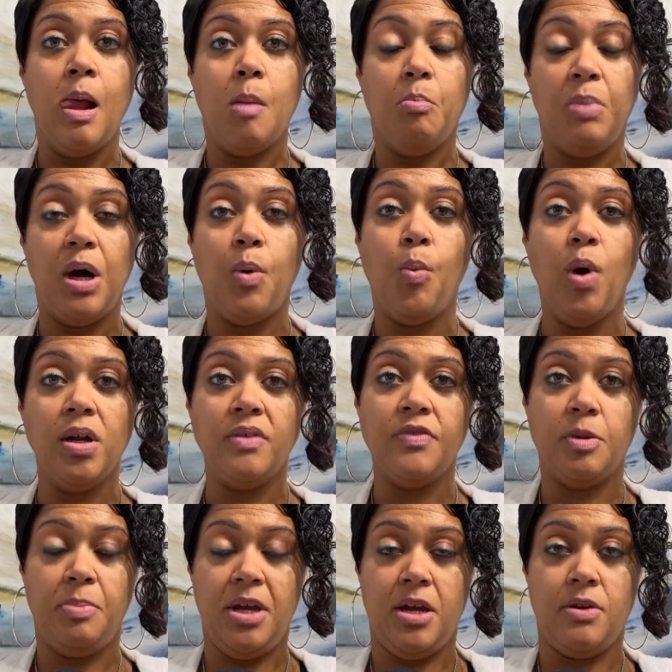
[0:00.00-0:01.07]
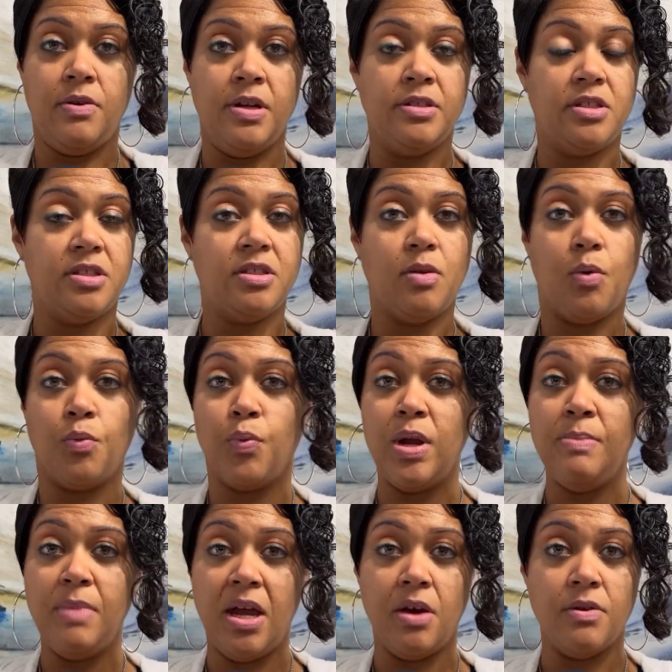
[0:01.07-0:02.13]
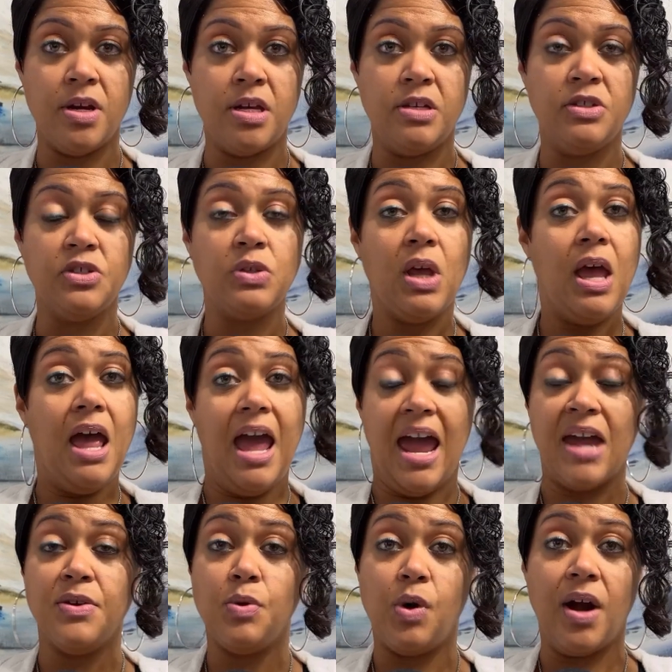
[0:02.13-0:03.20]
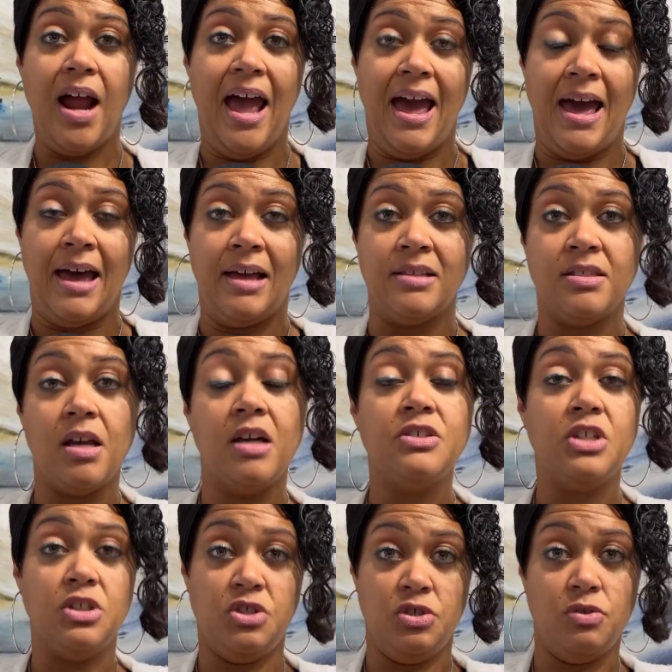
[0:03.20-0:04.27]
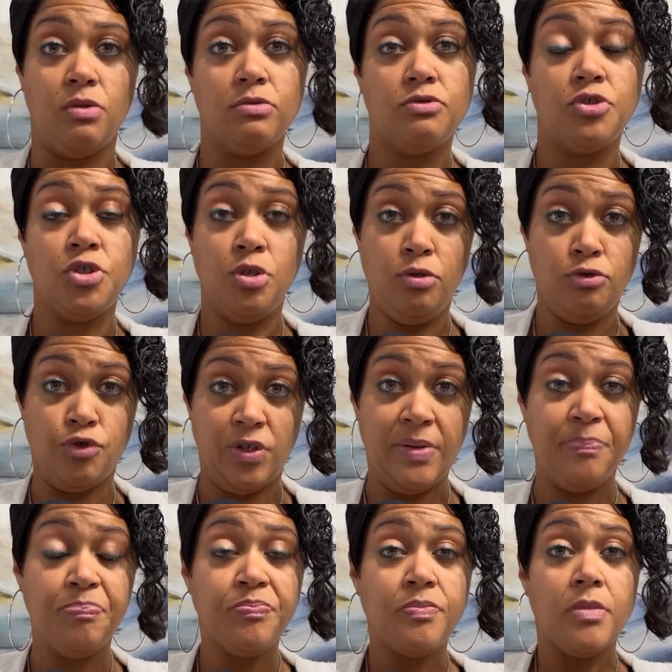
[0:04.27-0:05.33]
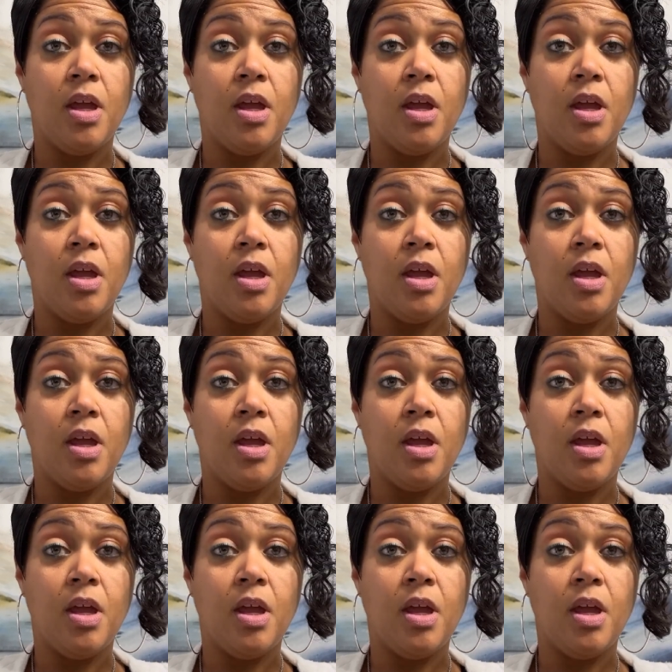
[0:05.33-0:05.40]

but one of the parents remarries and or has additional children